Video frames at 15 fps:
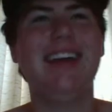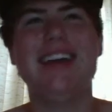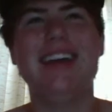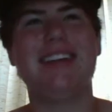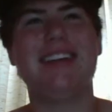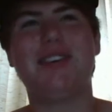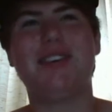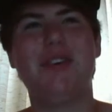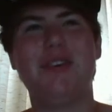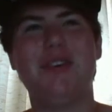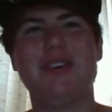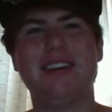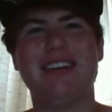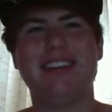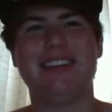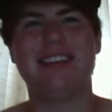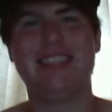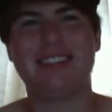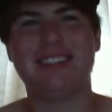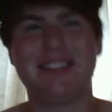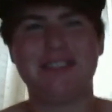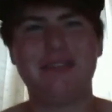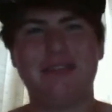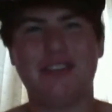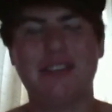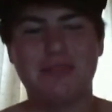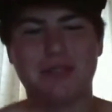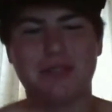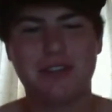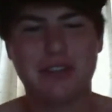his
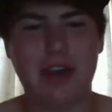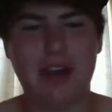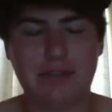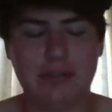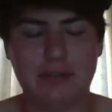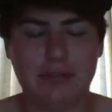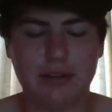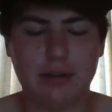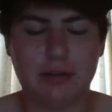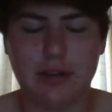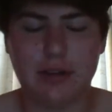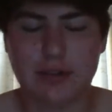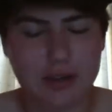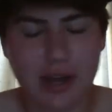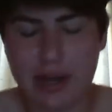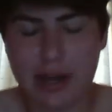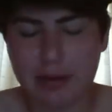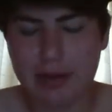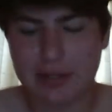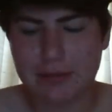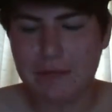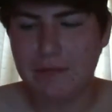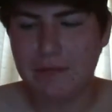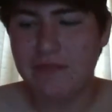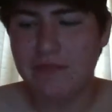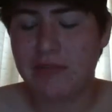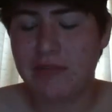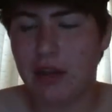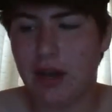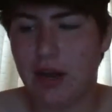verse was just crafted really well. So, anyways,
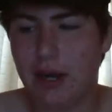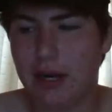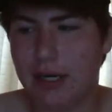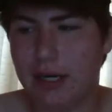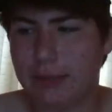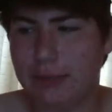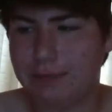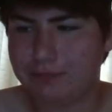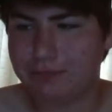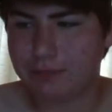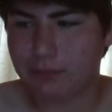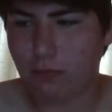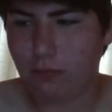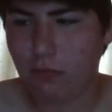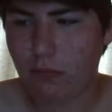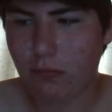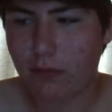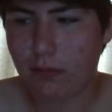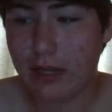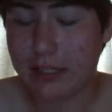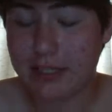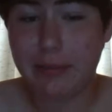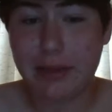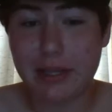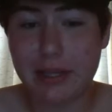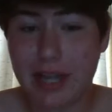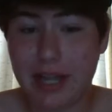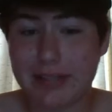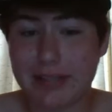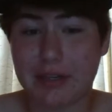it's gonna be a
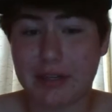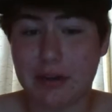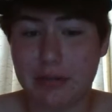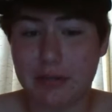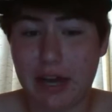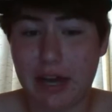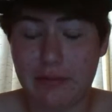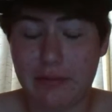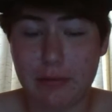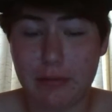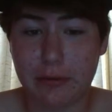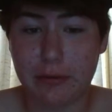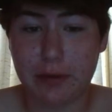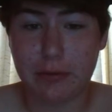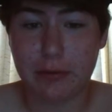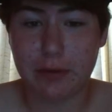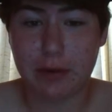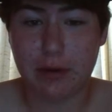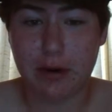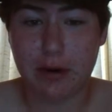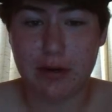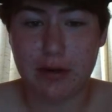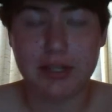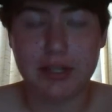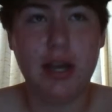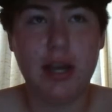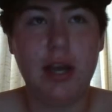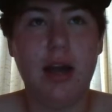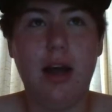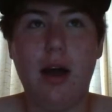classic, no doubt, if they both come with their bars.
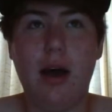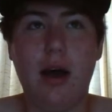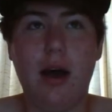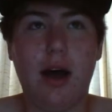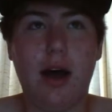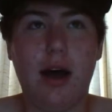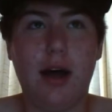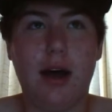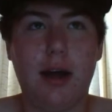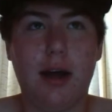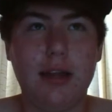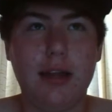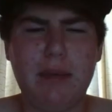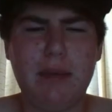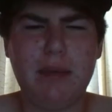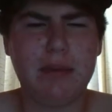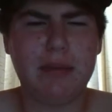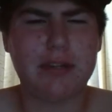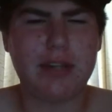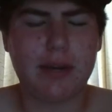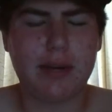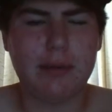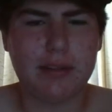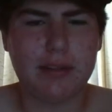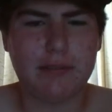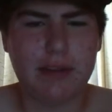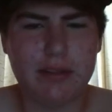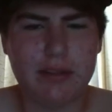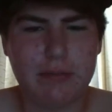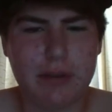A lot of people are talking about the
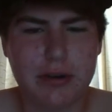fact that Bender